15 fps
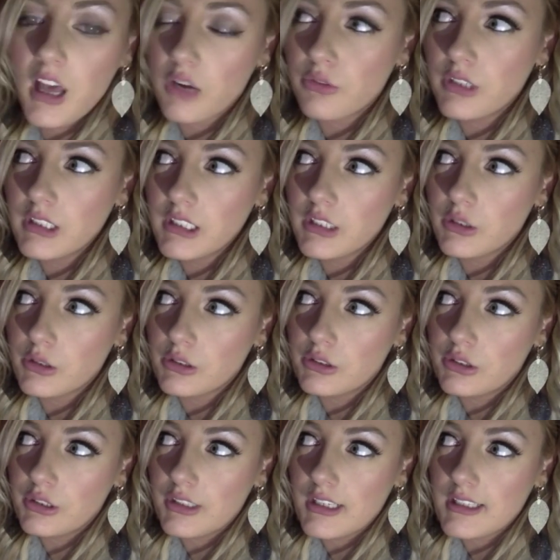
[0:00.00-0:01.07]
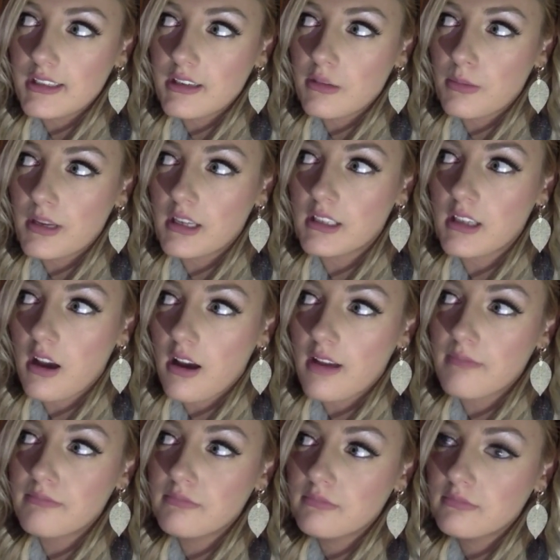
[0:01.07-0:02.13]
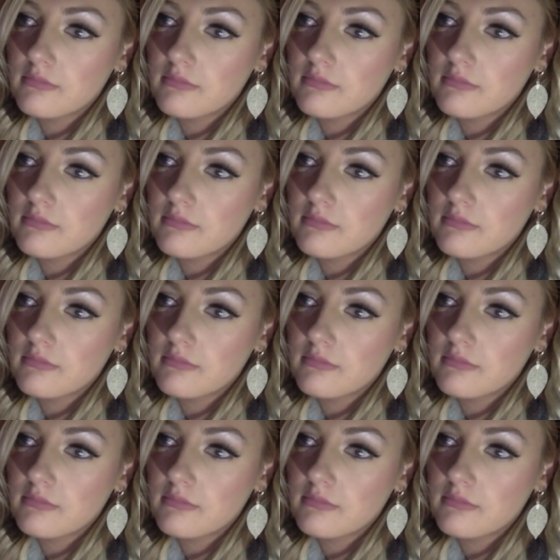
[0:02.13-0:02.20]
I really could do this at a better time.